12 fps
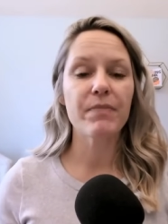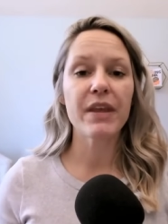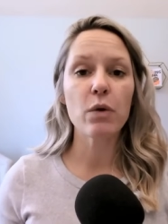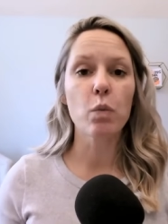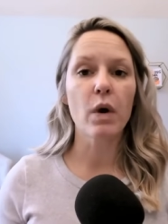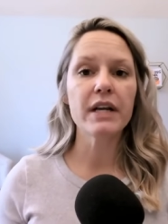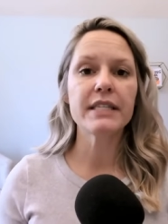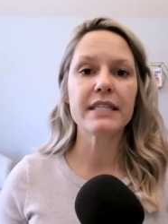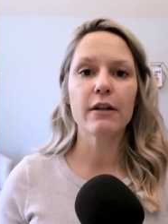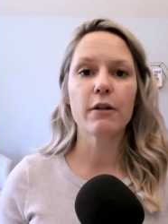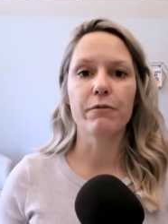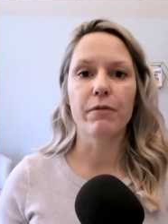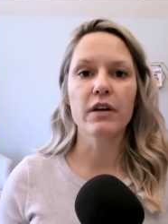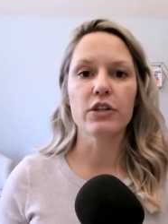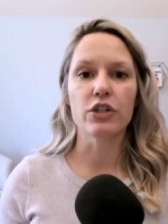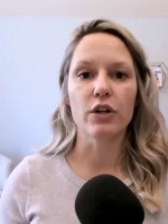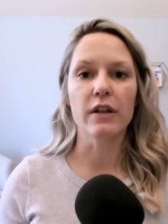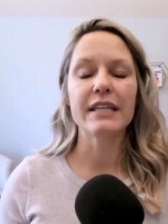it was still
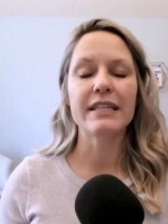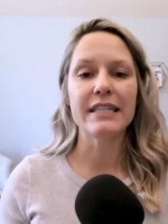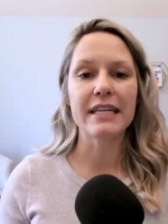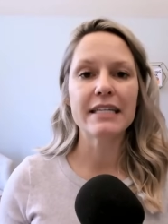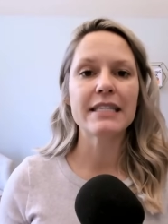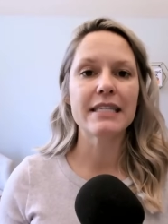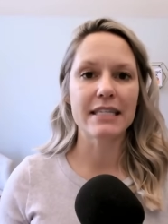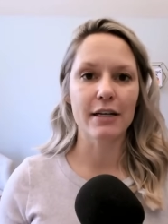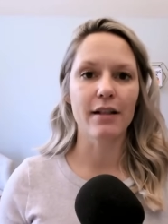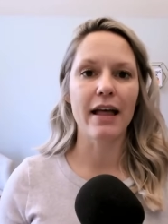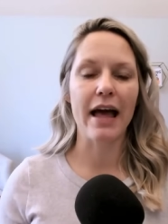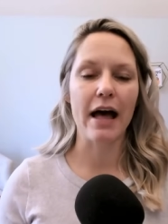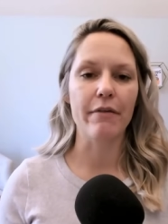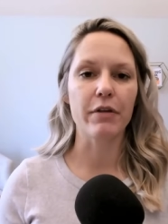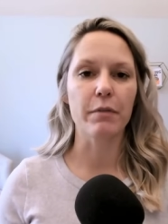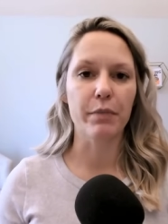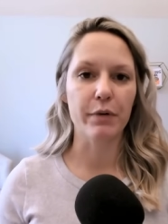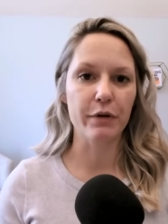functional. It did still have
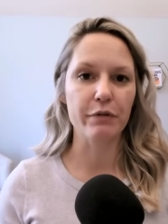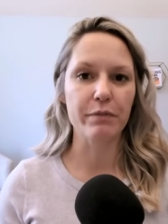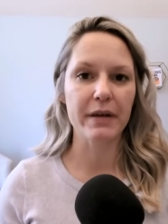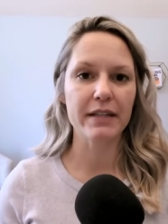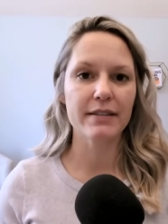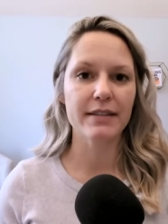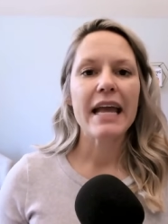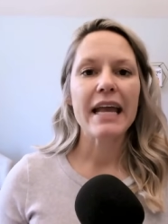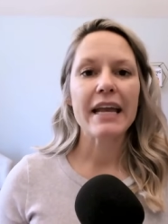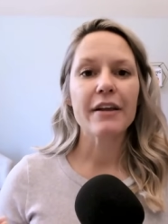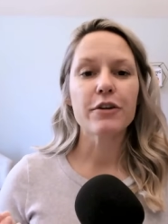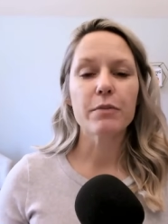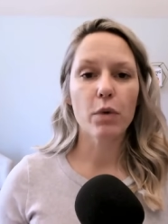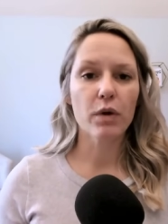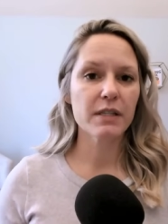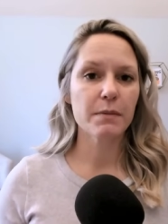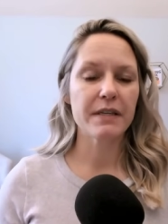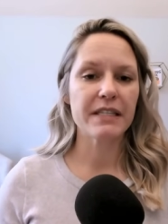improvements. And more
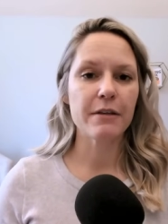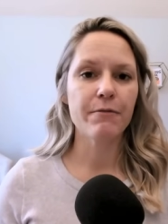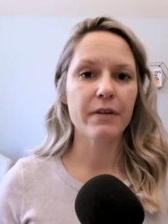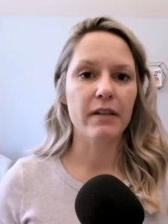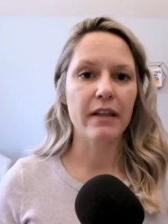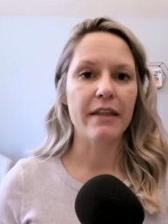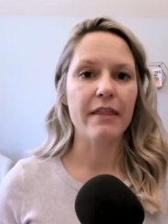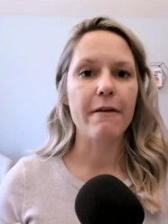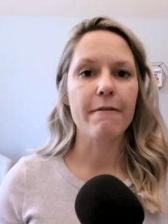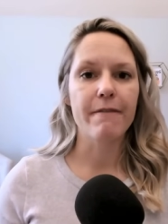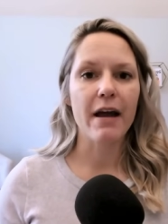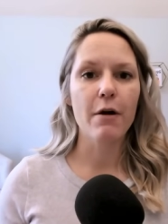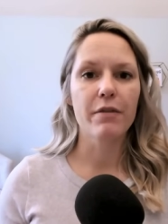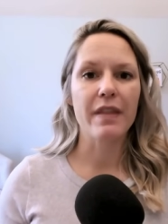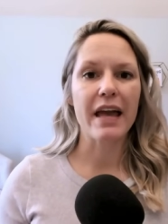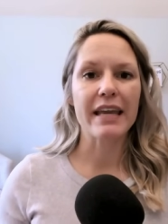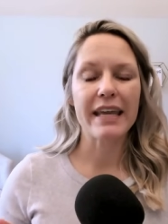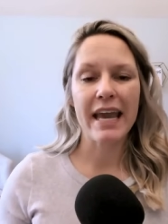specifically, they found
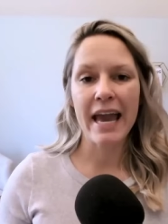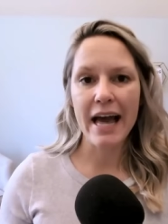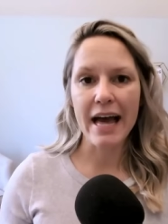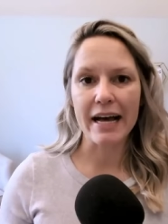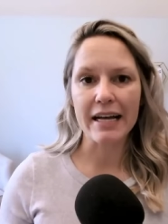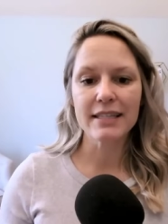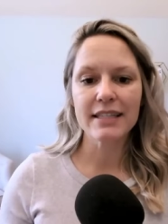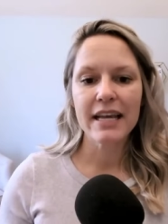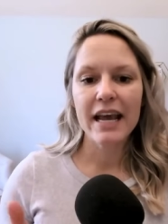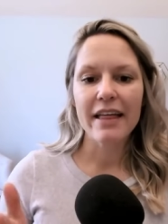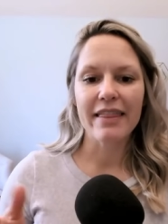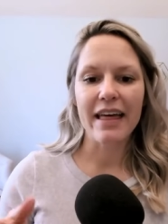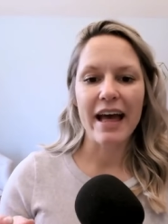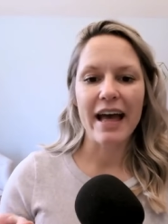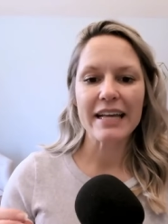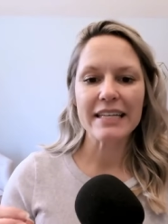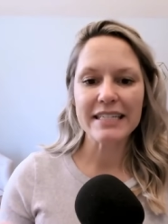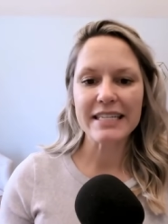that cats that
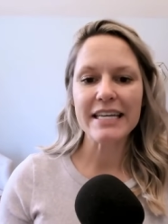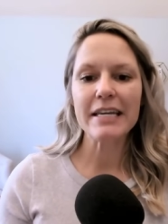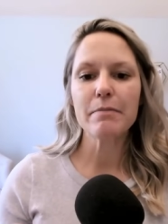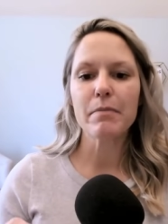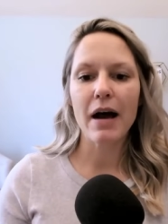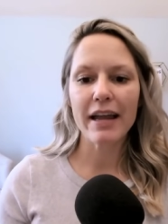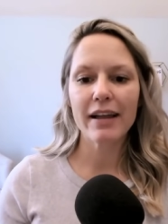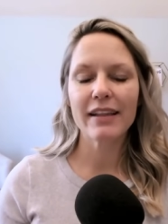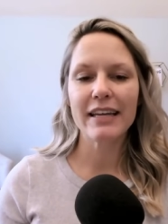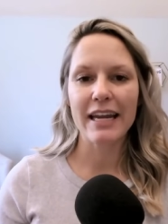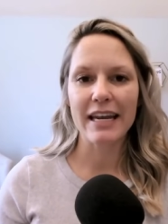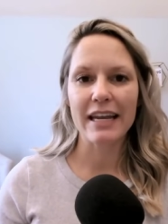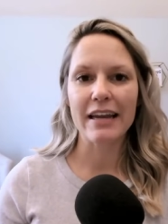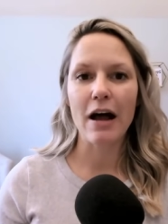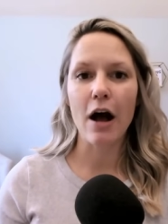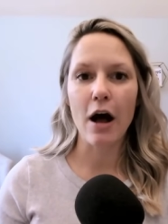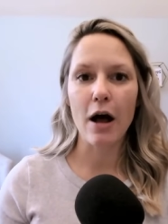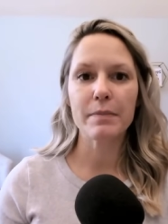had demyelinated
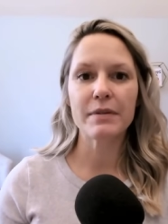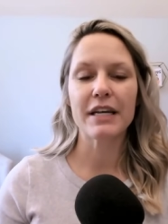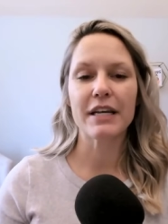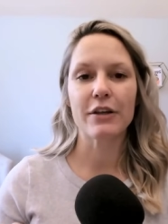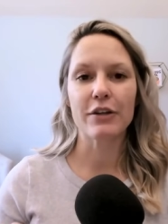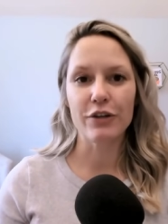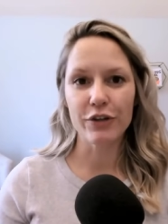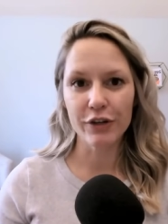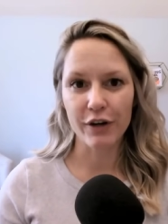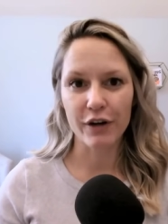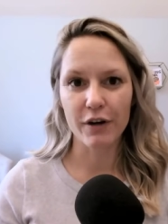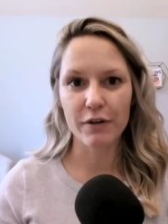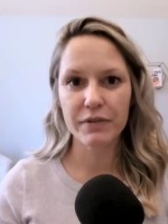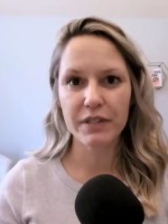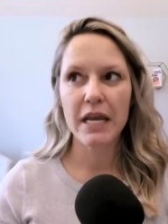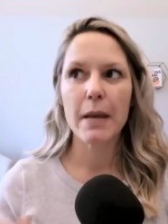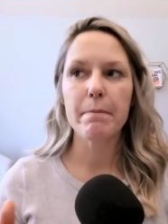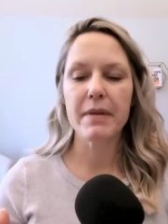optic nerves,
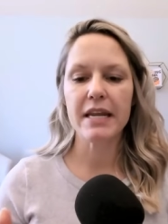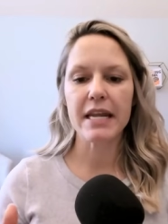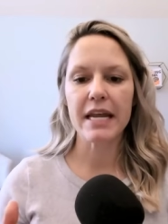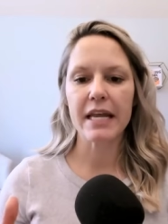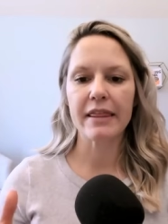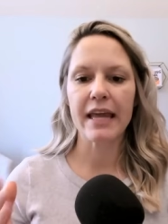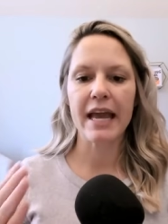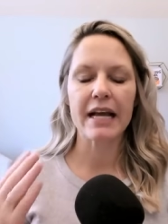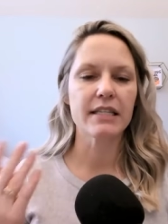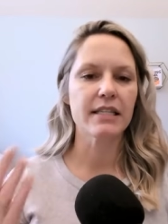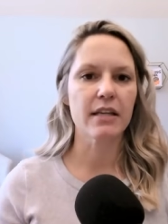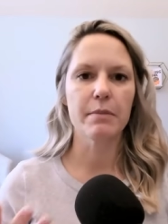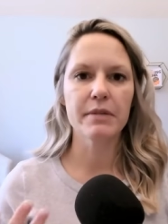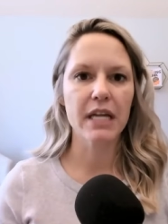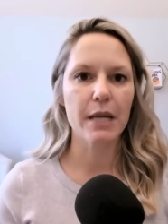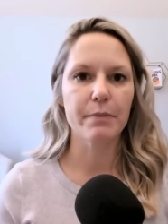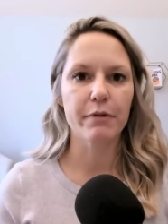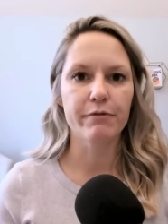meaning they had some
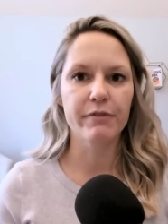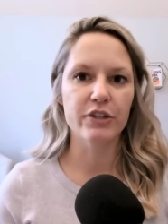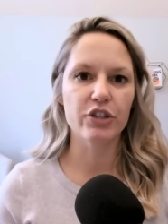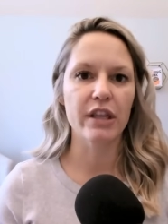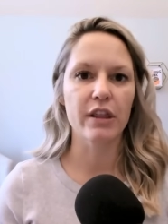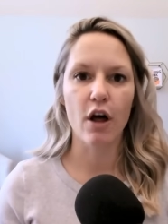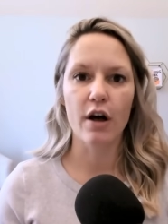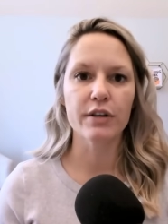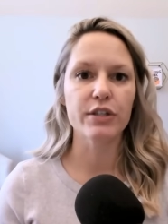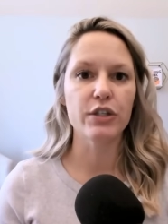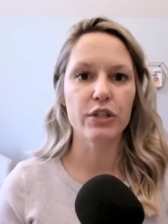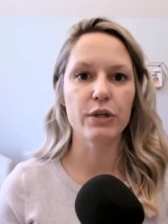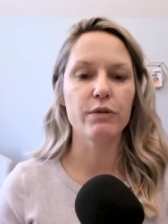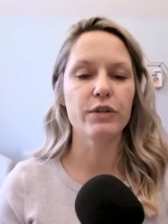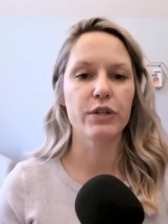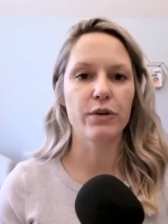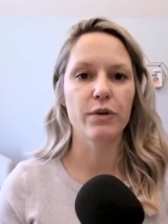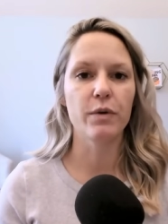type of vision loss due
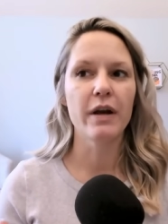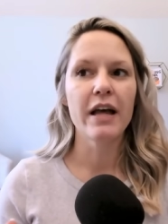to